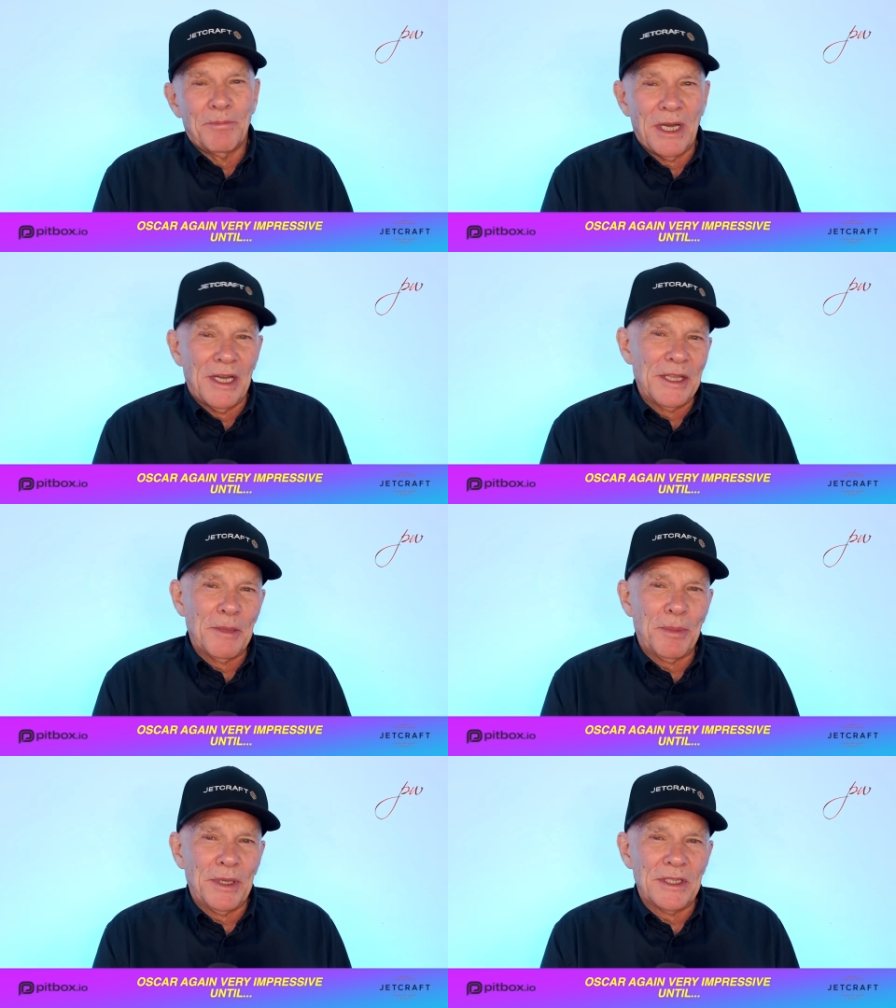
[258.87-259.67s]
behind
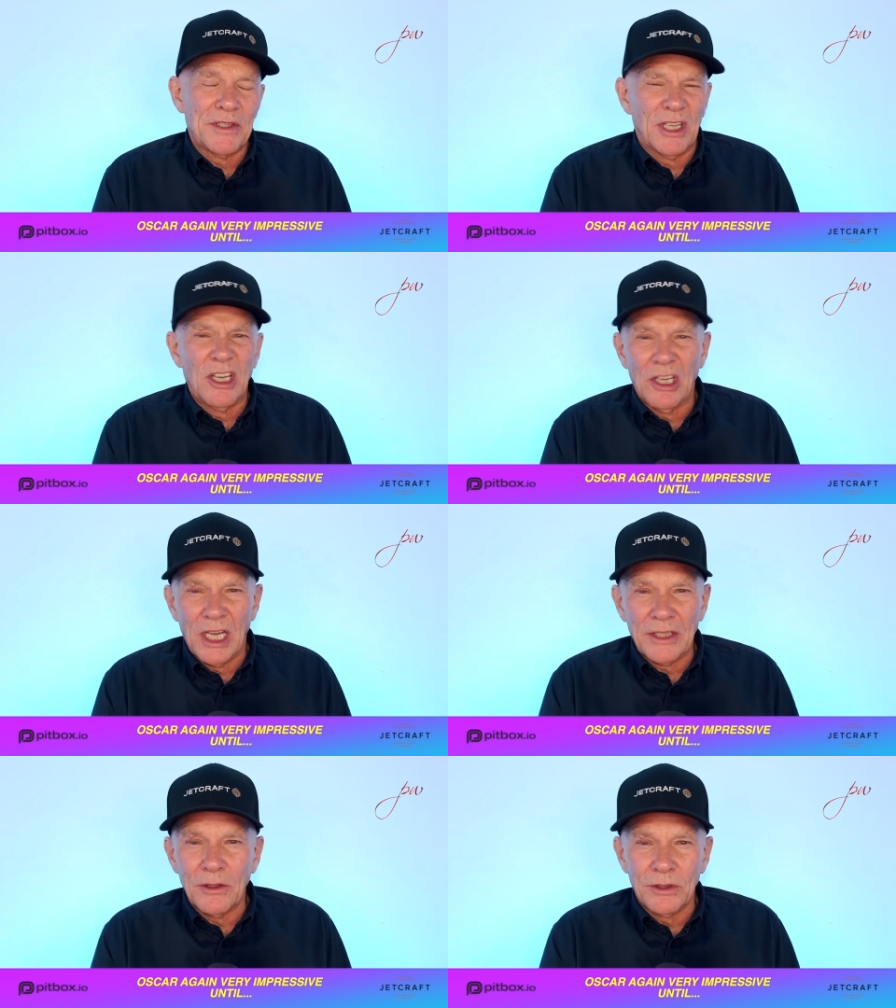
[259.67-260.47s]
the pits, the
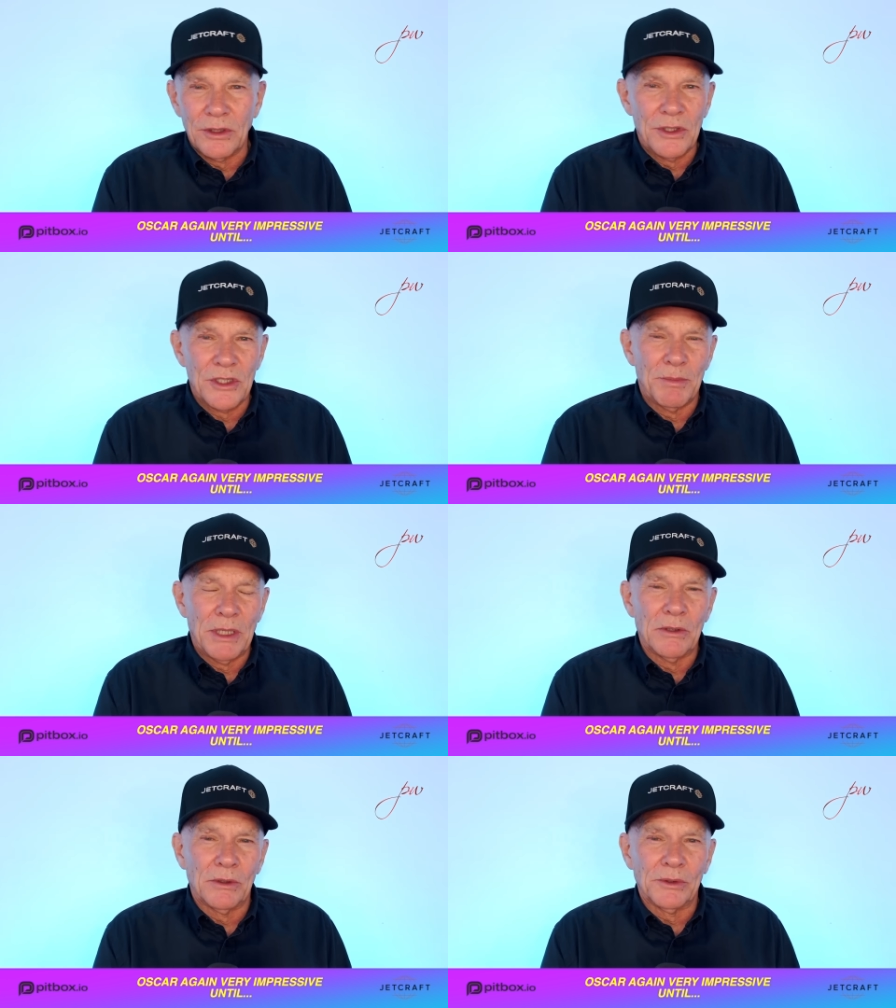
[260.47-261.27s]
Gerlag corner it used to be
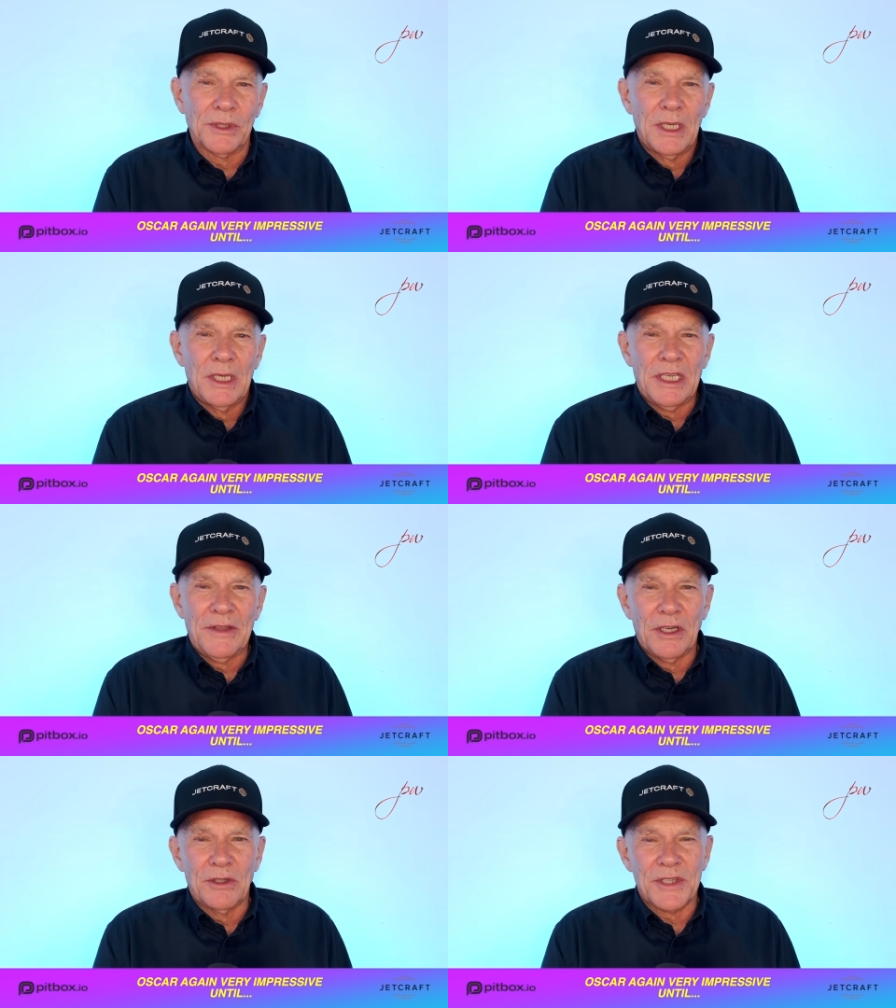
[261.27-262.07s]
called
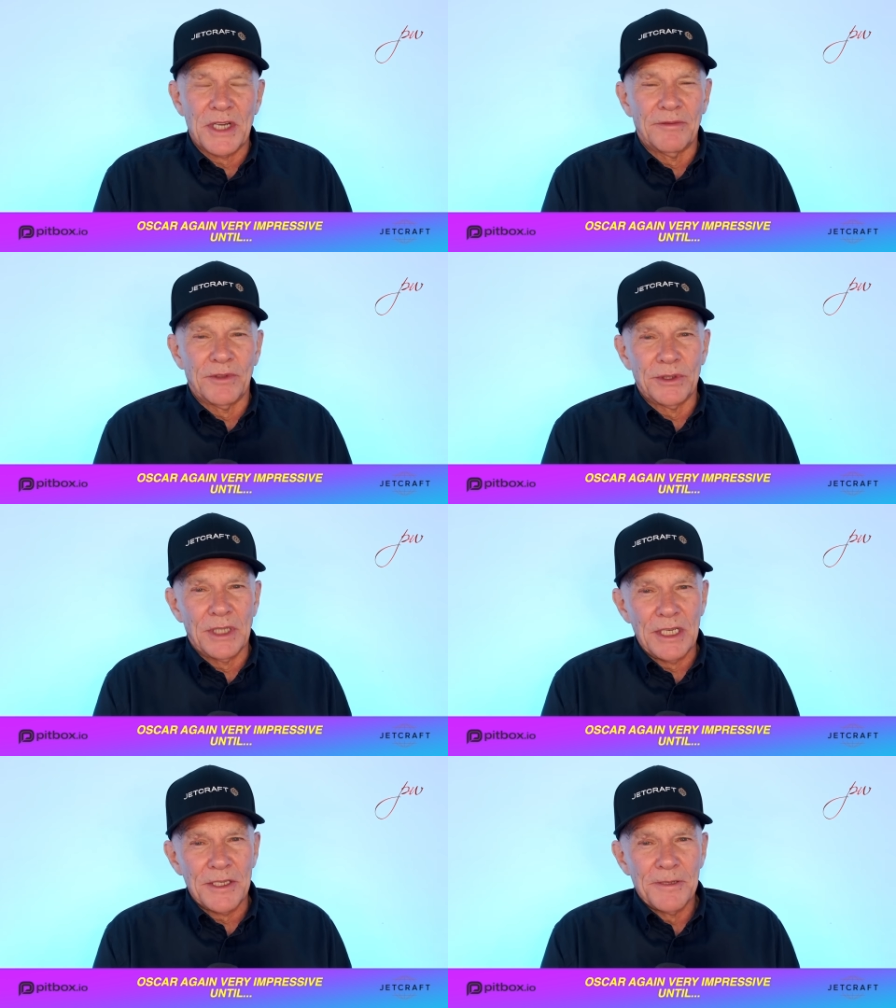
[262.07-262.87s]
in the old Zandvoort
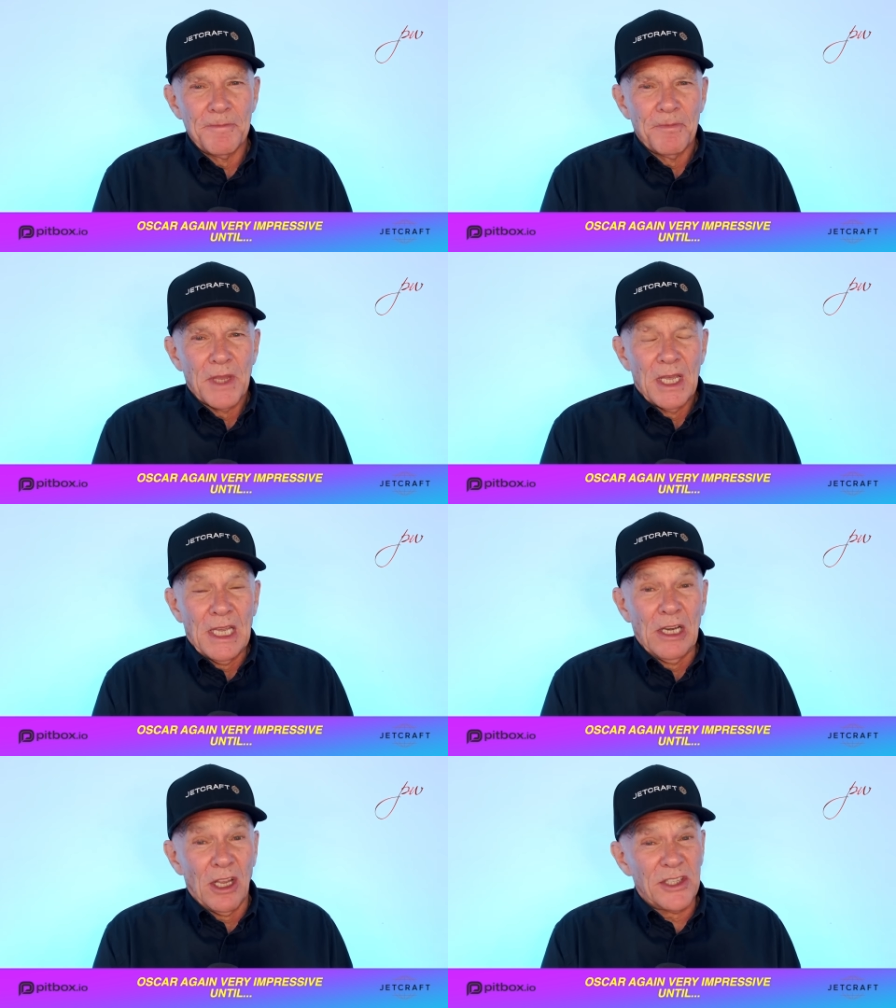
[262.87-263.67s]
days.
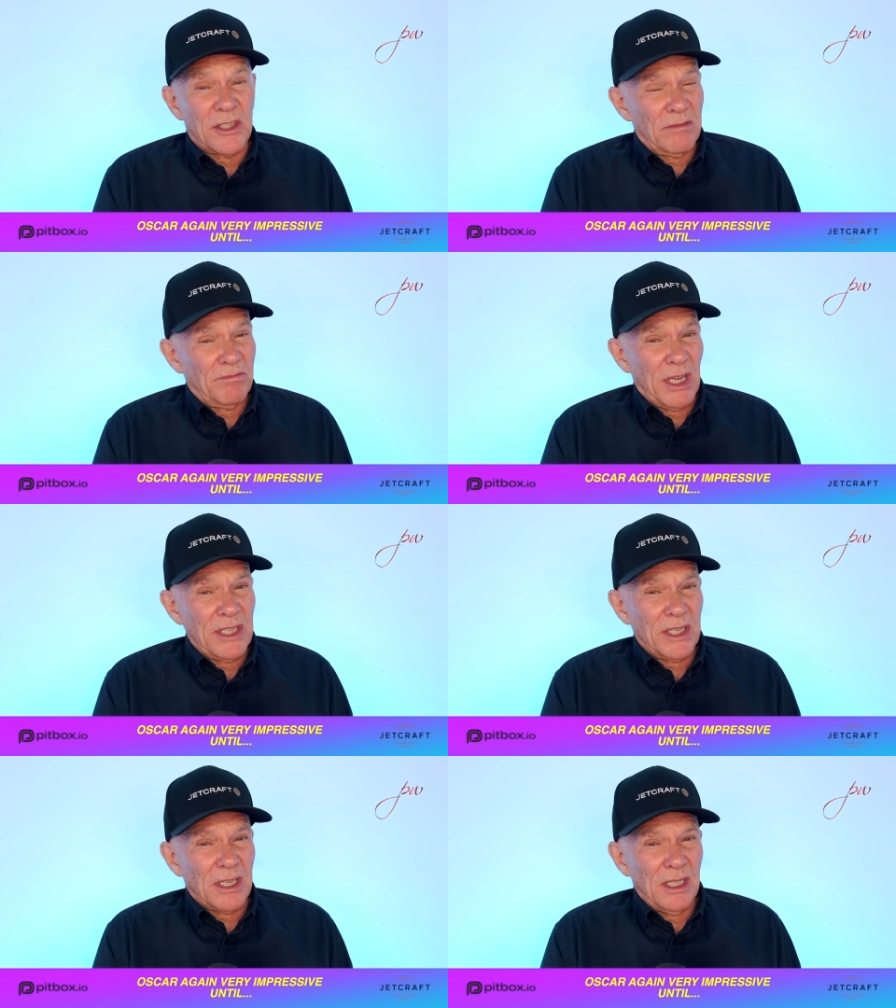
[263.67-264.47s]
He lost it,
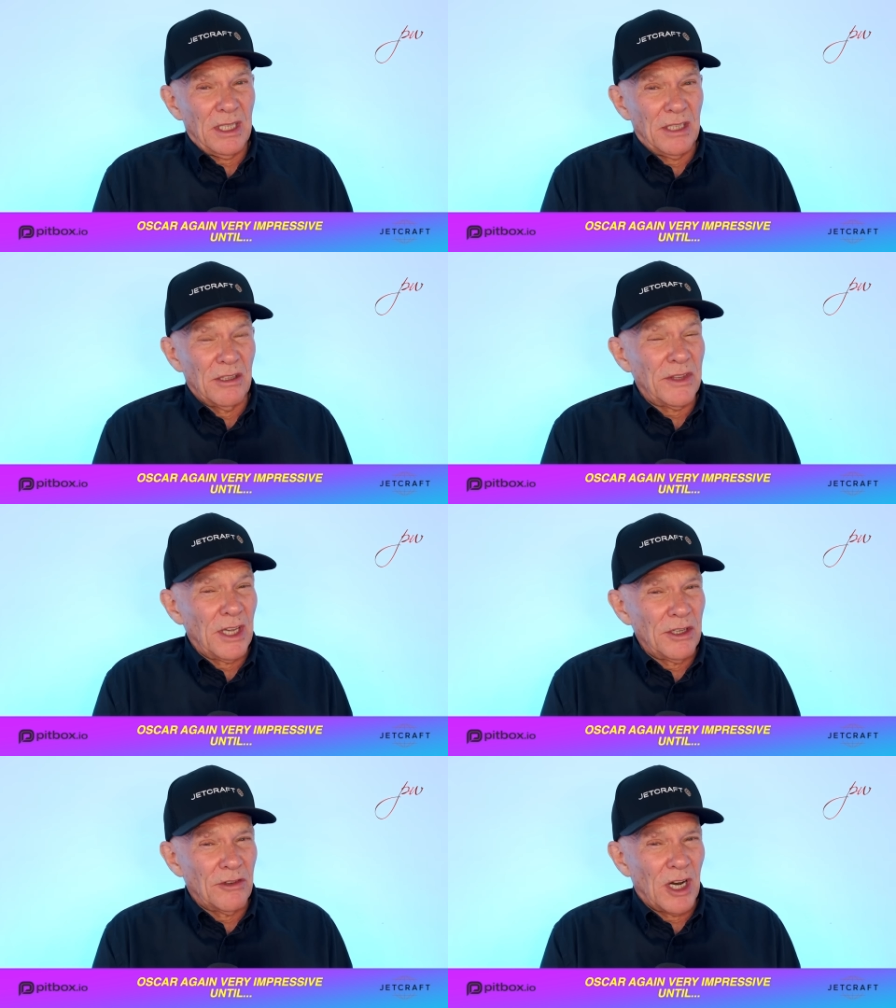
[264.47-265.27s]
basically, and not the
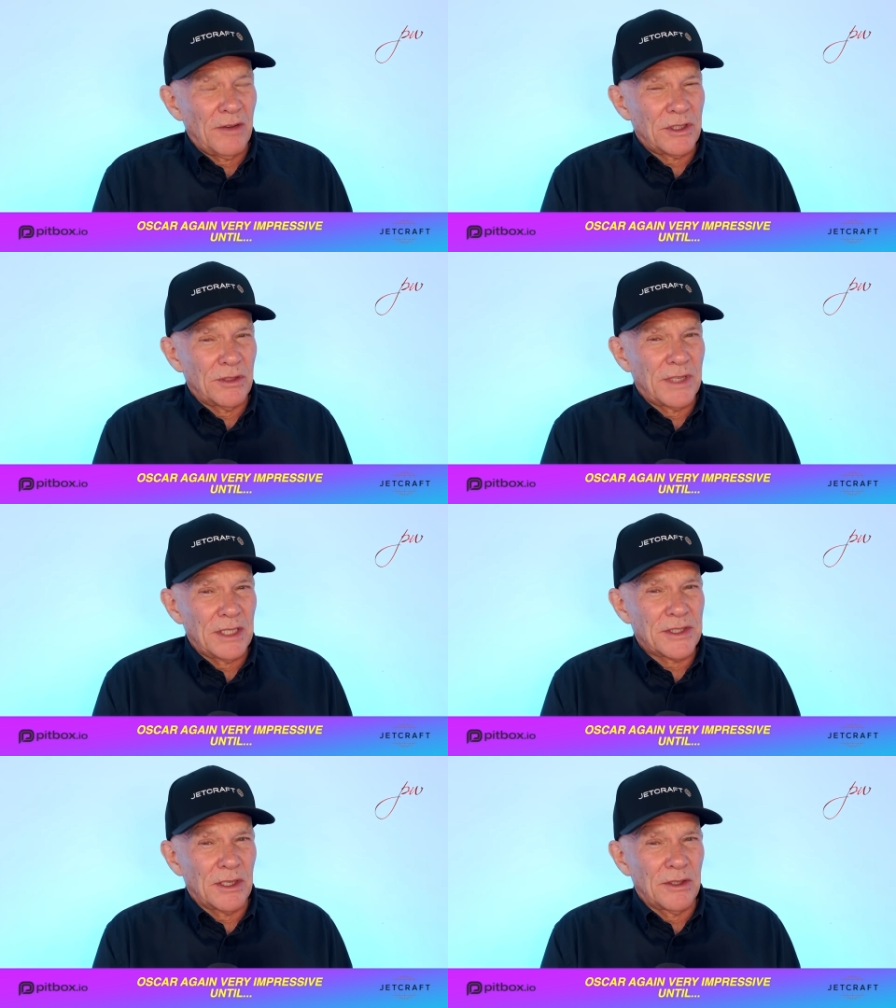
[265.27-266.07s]
only driver to have
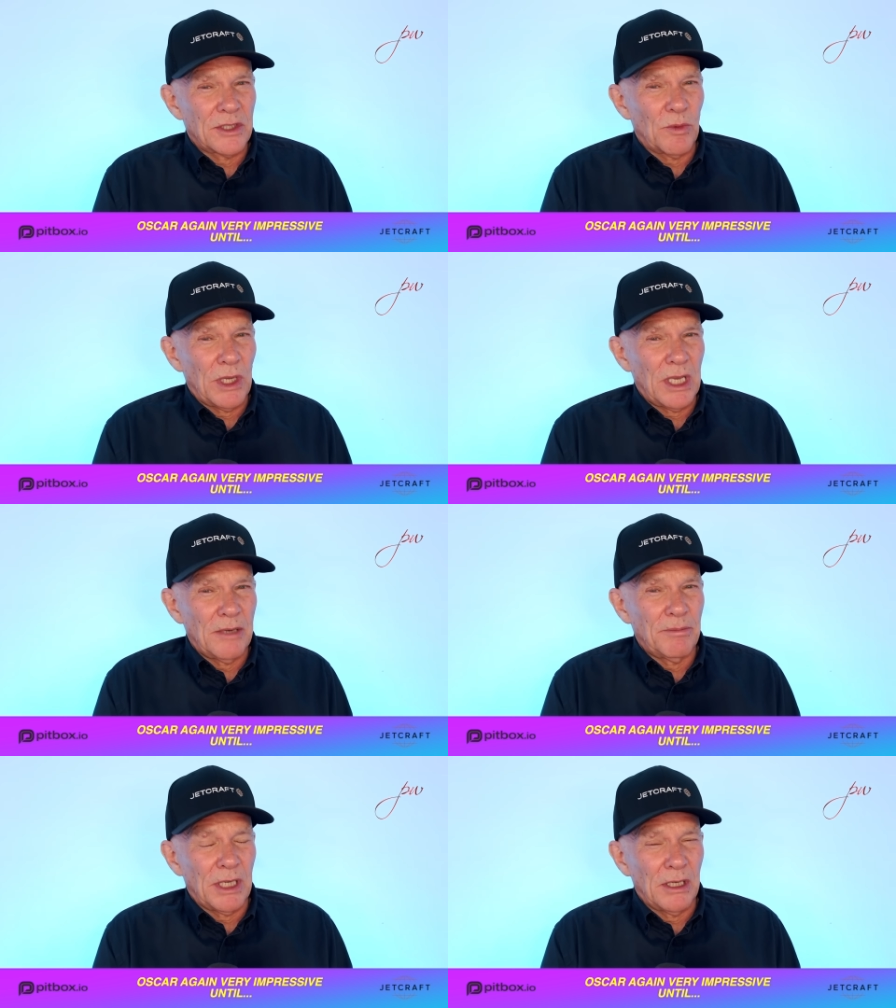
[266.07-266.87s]
done so this
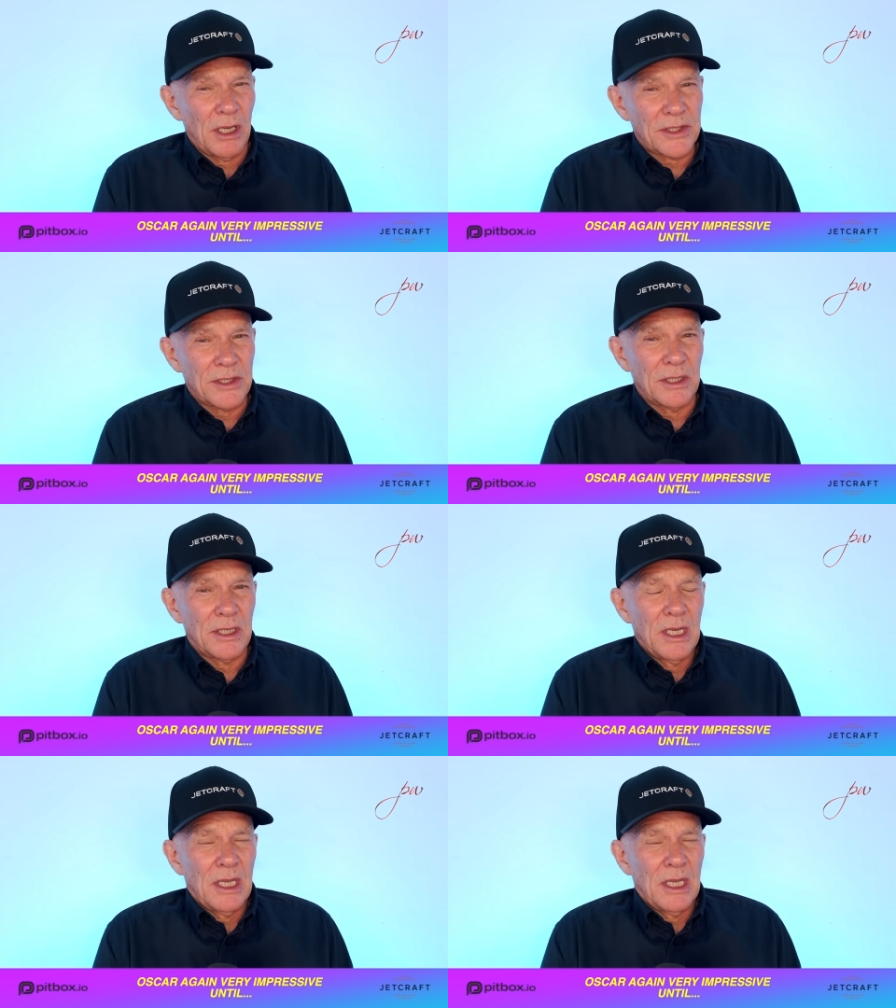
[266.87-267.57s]
weekend, but he lost it